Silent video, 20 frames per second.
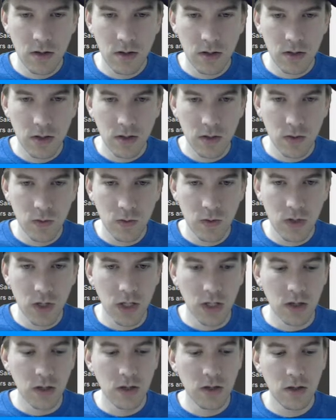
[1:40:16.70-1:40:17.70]

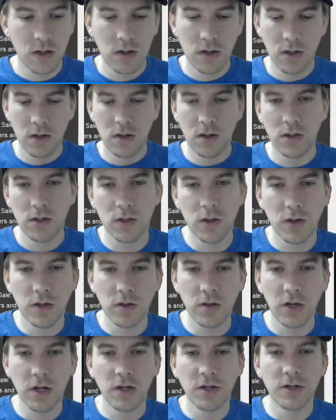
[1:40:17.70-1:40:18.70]
20. So I
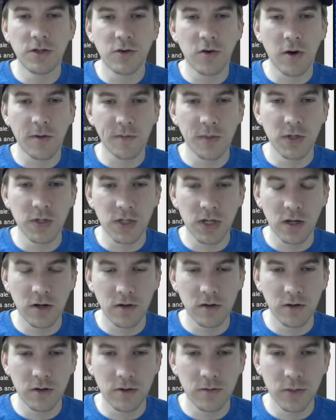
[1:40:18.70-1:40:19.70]
do need to drop these down
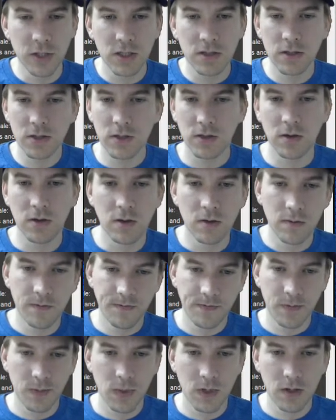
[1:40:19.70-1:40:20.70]
a little bit, so
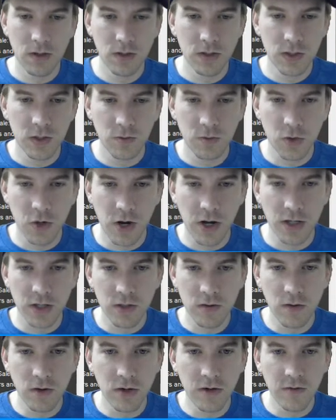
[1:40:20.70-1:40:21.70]
let's subtract
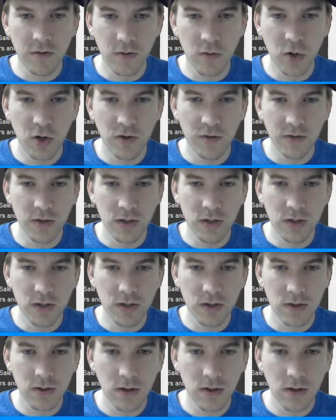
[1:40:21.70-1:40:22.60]
20 from all of these.